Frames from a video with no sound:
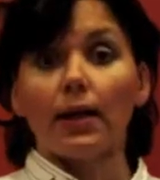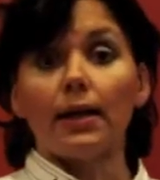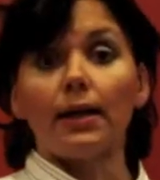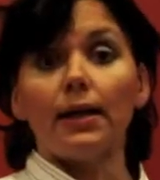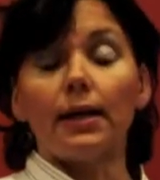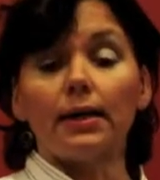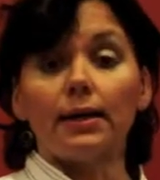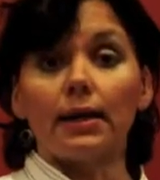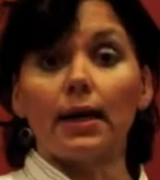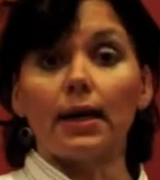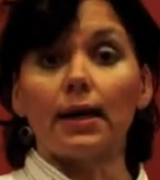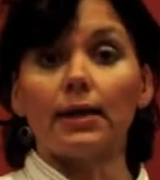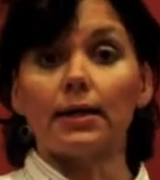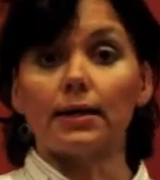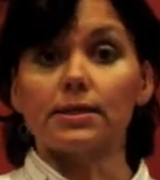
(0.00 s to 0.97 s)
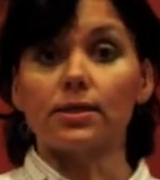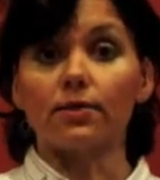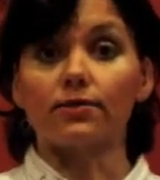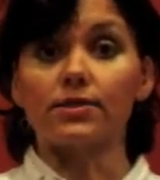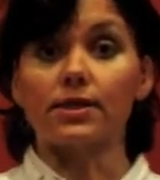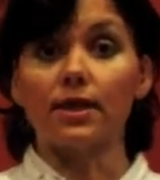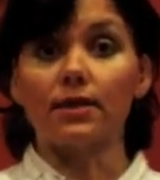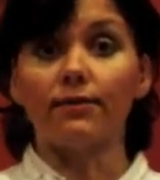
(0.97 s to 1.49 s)
Another areas of
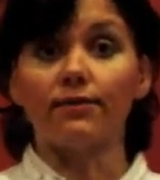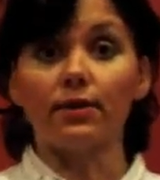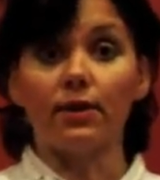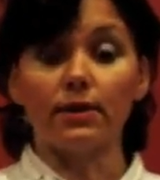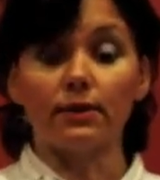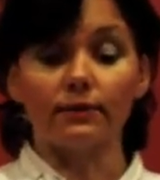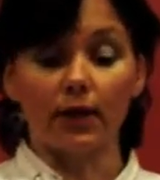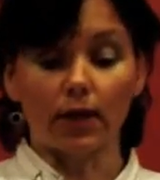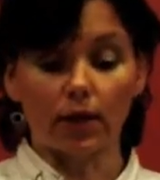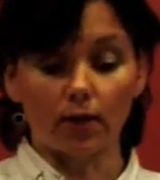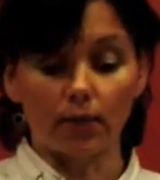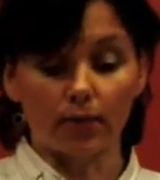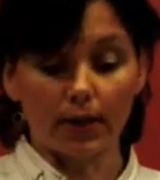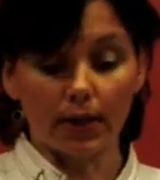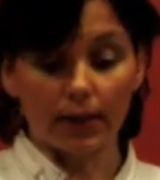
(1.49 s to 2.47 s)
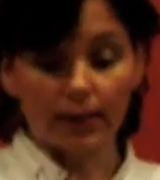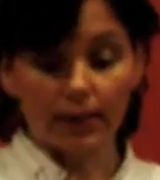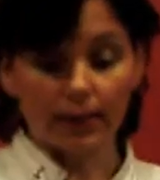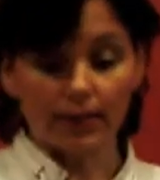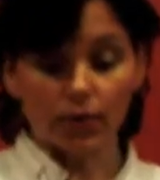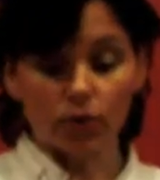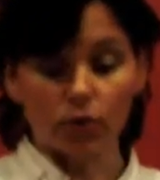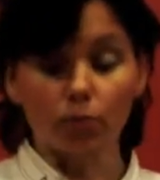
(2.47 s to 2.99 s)
safe environment
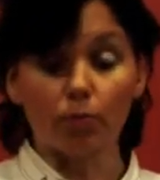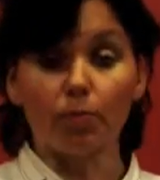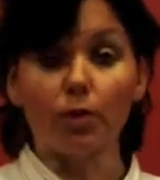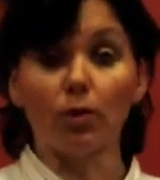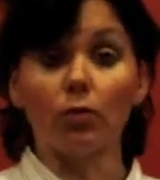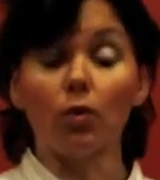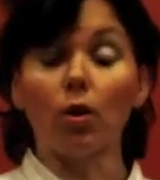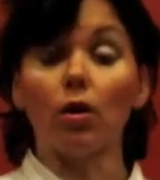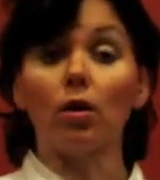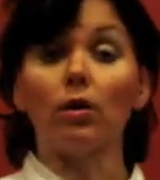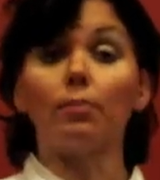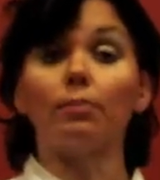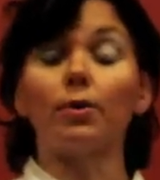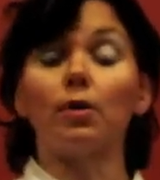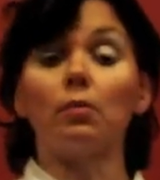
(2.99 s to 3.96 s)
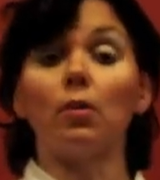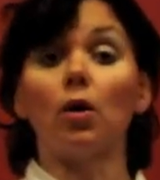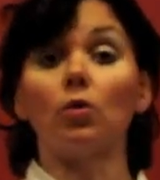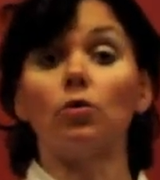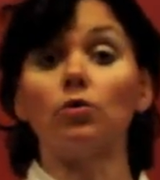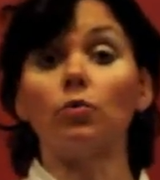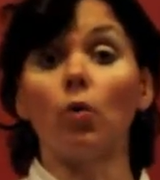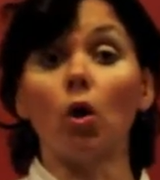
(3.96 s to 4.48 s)
is to promote